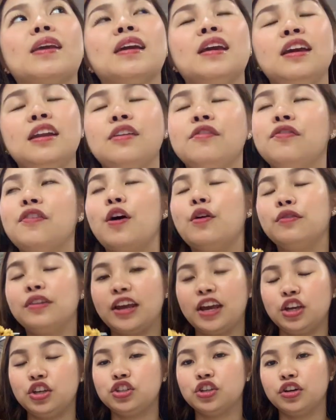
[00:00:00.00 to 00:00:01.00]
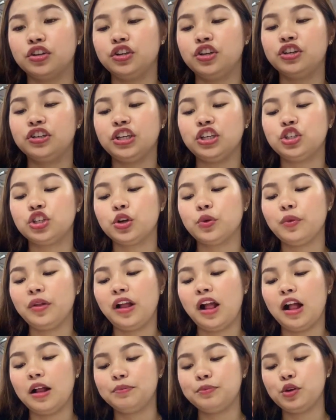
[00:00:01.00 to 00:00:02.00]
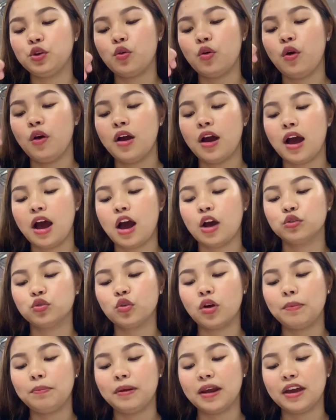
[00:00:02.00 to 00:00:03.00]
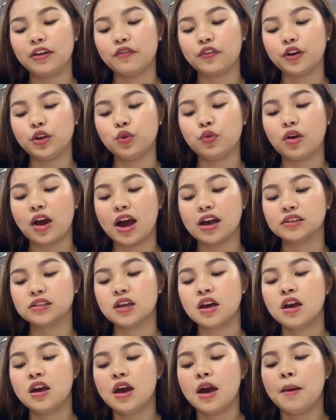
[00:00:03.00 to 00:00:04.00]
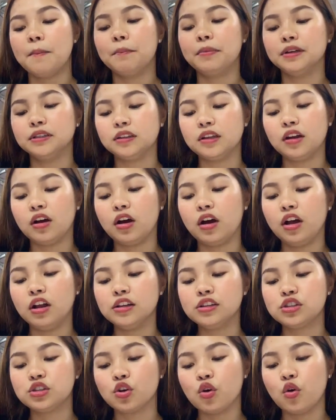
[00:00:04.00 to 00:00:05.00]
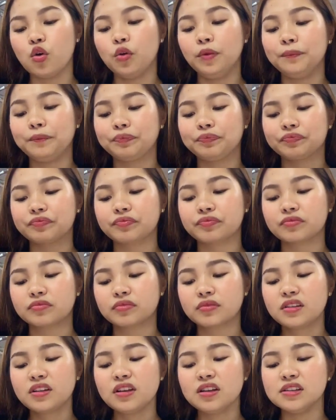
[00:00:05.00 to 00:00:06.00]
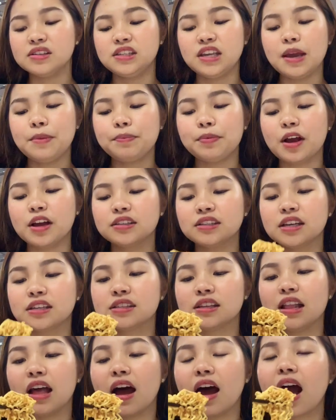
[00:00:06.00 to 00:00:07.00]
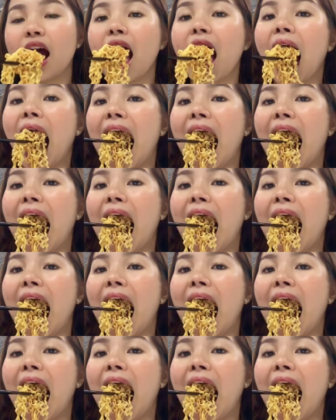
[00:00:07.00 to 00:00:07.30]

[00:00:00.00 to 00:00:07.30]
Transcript: in foundation, your teacher will help you how to apply for UKEAS. But also, same process lang.